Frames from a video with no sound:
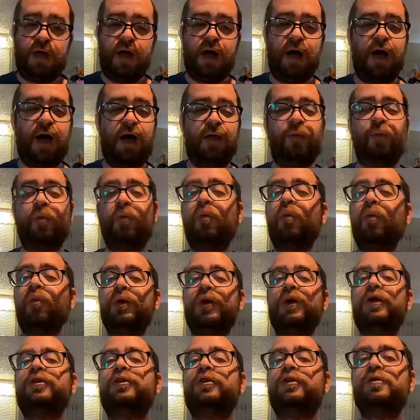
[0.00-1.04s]
Then what we're
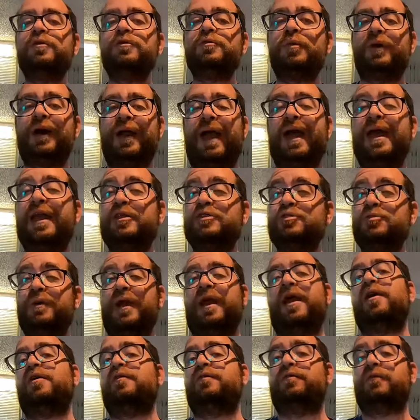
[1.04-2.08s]
gonna do is we're gonna add it to an
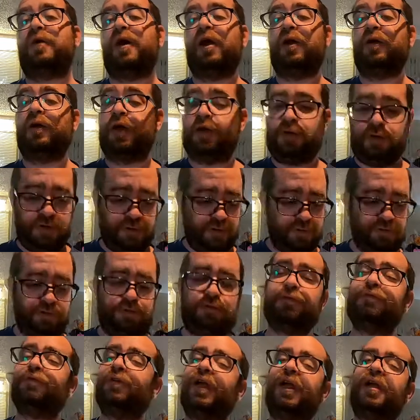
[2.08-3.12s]
air fryer. Now you can do this
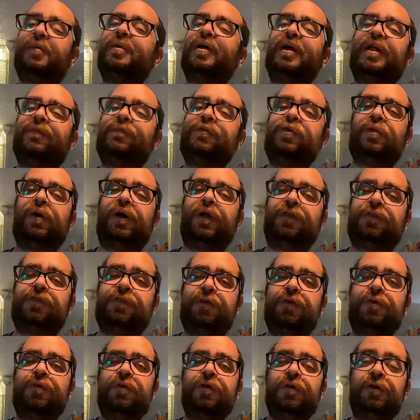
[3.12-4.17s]
with a frying pan if you wanted
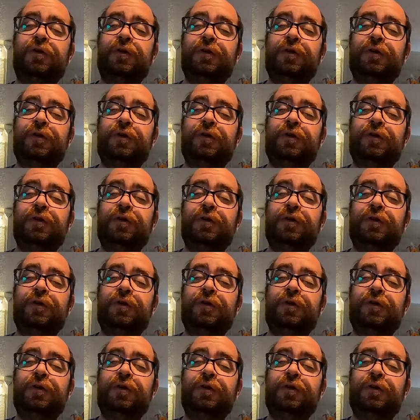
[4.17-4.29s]
to.